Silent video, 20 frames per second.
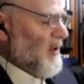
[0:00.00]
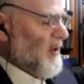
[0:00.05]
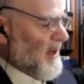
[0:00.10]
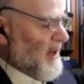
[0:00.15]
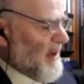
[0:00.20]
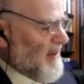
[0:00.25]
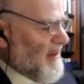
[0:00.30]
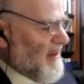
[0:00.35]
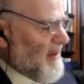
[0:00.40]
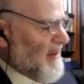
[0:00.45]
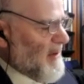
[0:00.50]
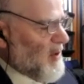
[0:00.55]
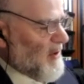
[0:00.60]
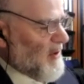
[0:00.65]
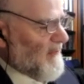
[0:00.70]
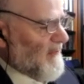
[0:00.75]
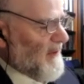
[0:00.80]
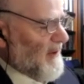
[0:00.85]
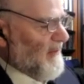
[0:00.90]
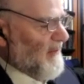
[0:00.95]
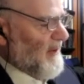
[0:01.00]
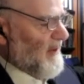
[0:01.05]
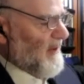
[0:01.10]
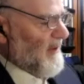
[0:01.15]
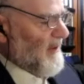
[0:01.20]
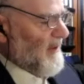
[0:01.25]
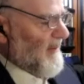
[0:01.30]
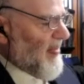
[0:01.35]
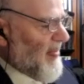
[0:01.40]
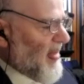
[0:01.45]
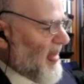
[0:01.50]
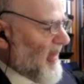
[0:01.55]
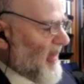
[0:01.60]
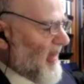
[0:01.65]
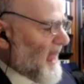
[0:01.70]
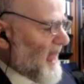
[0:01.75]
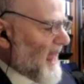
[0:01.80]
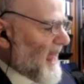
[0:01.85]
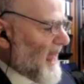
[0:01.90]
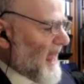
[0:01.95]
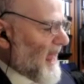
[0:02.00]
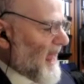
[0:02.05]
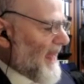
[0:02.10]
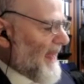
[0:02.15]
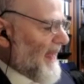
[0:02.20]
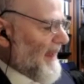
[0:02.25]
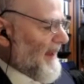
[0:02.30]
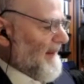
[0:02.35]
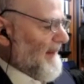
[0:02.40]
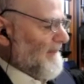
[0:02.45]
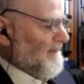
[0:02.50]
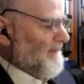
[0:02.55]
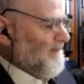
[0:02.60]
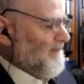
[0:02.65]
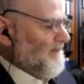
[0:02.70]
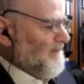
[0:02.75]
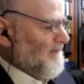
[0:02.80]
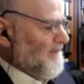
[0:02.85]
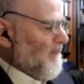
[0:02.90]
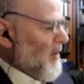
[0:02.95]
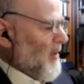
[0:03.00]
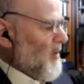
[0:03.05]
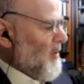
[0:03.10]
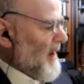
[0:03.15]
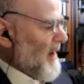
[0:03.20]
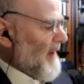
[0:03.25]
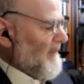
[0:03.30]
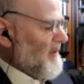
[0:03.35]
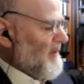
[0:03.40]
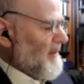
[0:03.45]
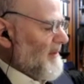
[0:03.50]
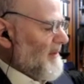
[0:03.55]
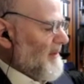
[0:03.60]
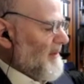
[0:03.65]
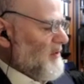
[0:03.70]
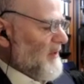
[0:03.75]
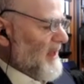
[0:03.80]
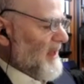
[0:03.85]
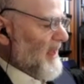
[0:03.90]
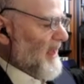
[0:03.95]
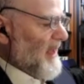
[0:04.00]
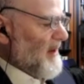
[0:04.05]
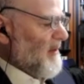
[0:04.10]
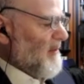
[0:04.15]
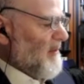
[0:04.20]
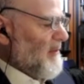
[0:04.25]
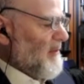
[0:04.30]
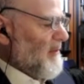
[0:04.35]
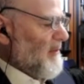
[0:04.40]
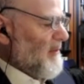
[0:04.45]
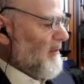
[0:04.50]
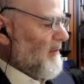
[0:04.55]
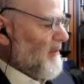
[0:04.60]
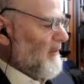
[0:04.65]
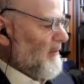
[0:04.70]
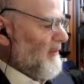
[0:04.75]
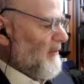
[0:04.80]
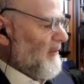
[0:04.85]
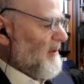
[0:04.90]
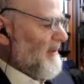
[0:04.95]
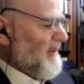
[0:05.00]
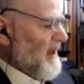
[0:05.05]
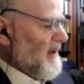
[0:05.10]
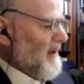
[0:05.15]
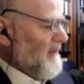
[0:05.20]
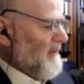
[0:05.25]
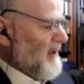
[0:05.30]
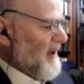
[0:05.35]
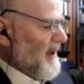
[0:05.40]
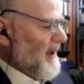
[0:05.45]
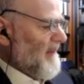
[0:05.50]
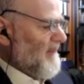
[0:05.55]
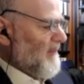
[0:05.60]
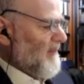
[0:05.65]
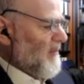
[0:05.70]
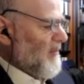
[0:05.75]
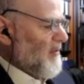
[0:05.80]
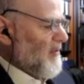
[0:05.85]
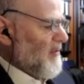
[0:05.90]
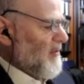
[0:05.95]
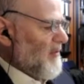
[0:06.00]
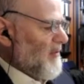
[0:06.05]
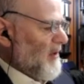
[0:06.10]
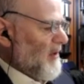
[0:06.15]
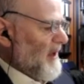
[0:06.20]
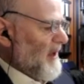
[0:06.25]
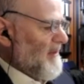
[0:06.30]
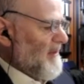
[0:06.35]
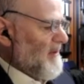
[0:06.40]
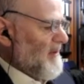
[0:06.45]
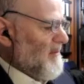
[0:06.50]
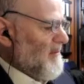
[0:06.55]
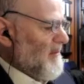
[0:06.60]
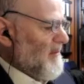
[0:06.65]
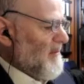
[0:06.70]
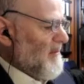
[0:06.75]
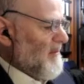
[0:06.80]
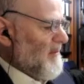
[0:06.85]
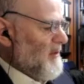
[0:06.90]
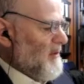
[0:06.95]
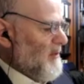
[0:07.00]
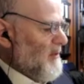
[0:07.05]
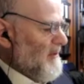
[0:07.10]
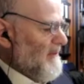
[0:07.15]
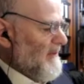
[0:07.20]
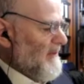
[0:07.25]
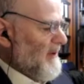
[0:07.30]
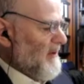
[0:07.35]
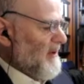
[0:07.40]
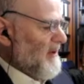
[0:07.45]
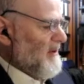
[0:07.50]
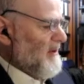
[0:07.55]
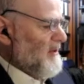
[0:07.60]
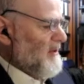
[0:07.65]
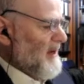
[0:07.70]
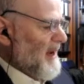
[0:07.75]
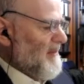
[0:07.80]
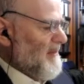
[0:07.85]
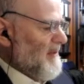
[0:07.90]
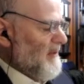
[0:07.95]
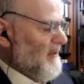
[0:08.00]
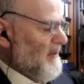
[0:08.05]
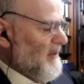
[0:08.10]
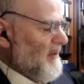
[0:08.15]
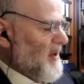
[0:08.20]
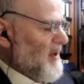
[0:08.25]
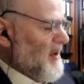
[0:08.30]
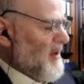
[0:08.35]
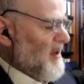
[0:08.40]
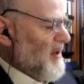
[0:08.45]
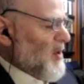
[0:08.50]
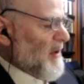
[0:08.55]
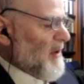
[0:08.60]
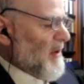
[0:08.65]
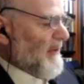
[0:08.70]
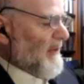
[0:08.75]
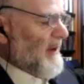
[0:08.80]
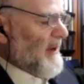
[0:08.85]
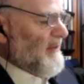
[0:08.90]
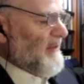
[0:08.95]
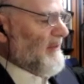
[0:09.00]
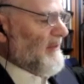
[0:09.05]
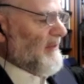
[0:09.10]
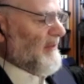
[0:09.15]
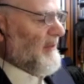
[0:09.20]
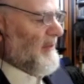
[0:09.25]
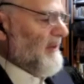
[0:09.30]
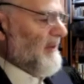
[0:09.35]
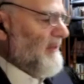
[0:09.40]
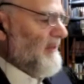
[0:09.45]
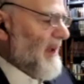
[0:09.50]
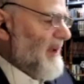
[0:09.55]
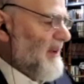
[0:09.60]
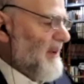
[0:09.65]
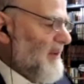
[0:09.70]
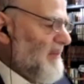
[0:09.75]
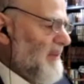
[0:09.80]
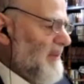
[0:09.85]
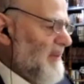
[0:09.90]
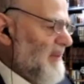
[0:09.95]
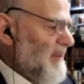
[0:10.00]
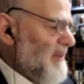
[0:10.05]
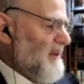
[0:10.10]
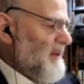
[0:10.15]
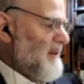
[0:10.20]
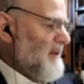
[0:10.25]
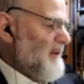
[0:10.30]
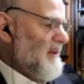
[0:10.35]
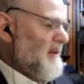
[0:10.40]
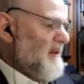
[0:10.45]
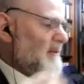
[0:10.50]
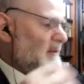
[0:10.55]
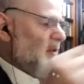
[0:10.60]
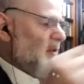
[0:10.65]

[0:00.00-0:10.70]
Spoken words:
to come in and you're going to fix it. And you have to make sure the candle burns for a certain amount of time. So you'll come and maybe do it a Zera on Shabbos. Rav Chizda, second opinion,